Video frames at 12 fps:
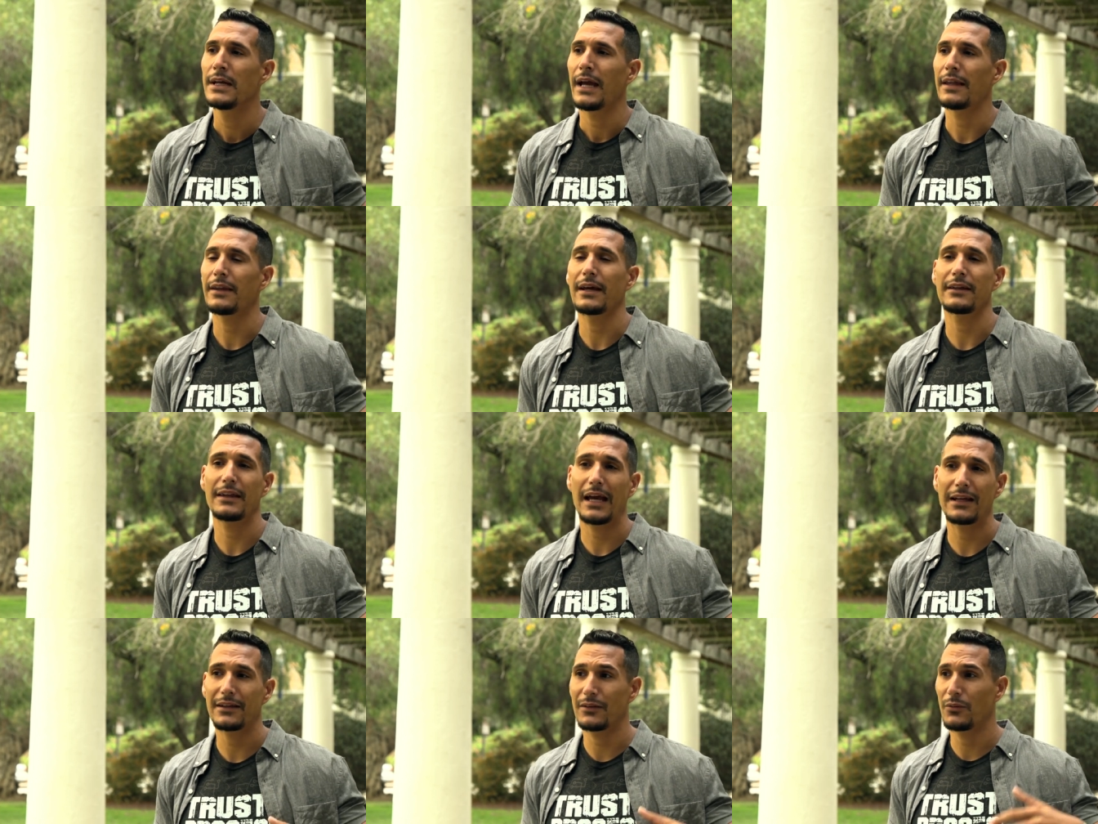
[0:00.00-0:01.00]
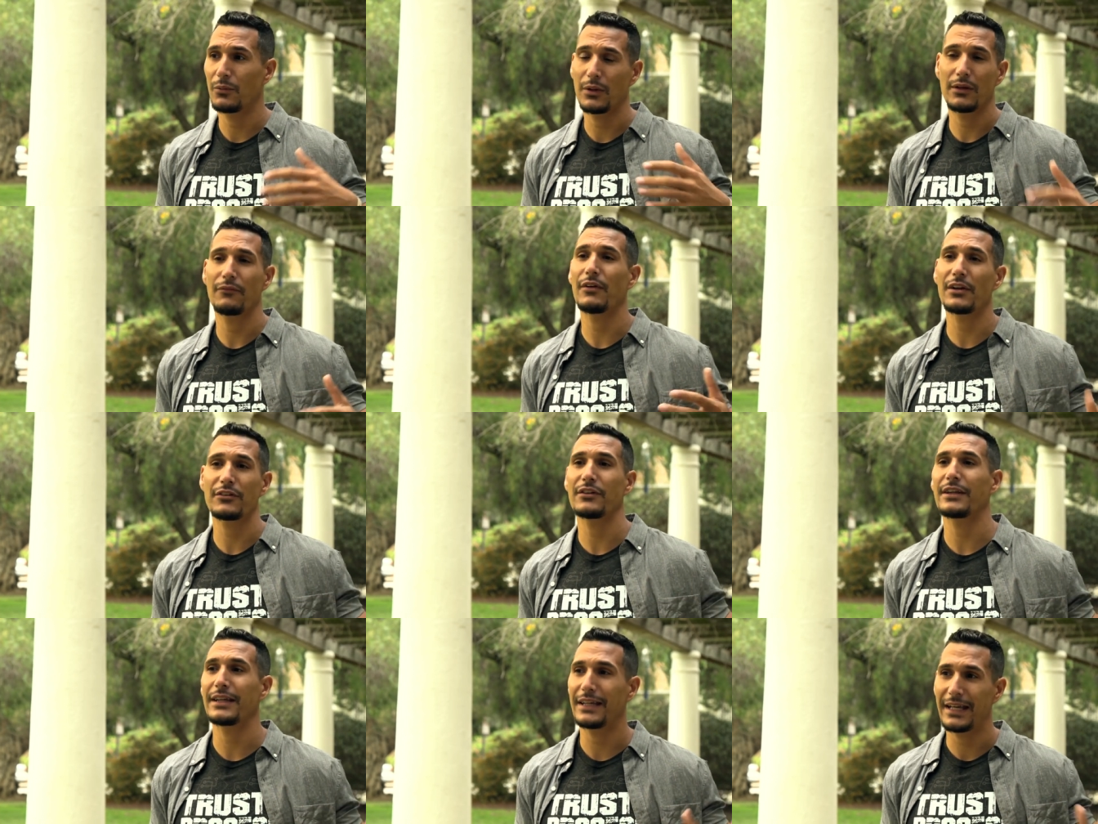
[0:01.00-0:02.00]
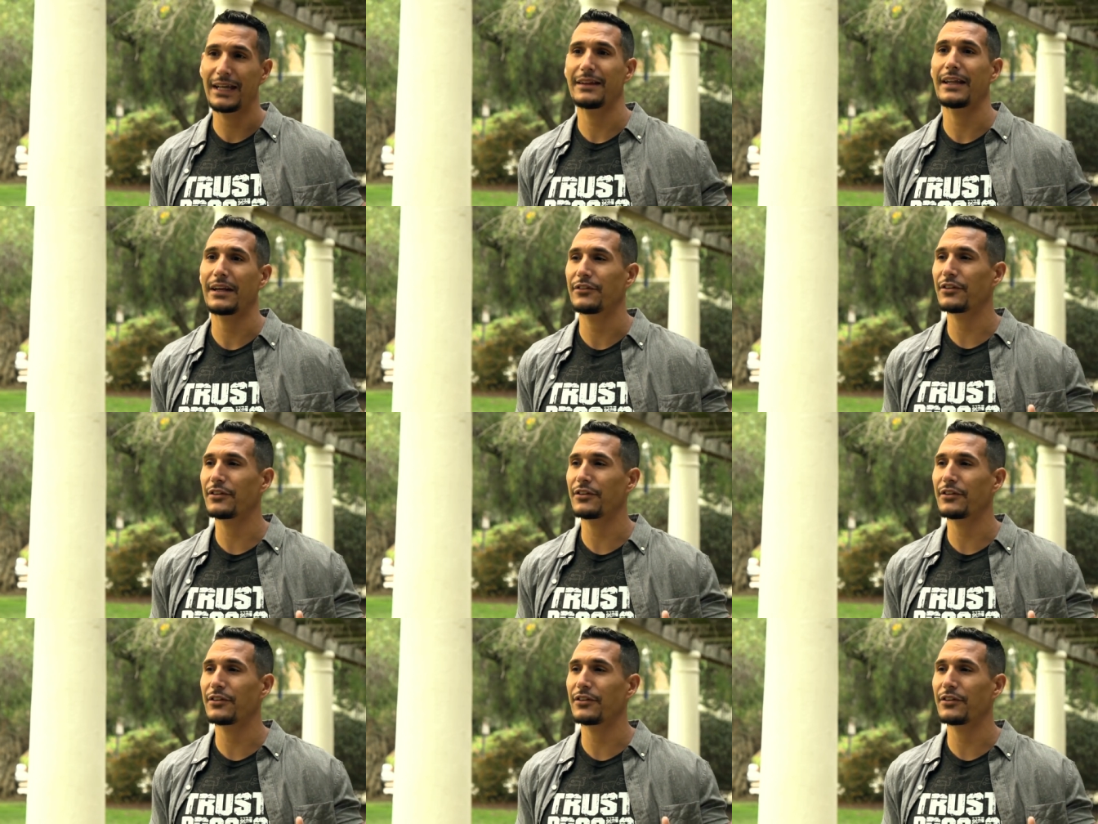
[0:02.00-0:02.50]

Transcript: and that will eventually hit that.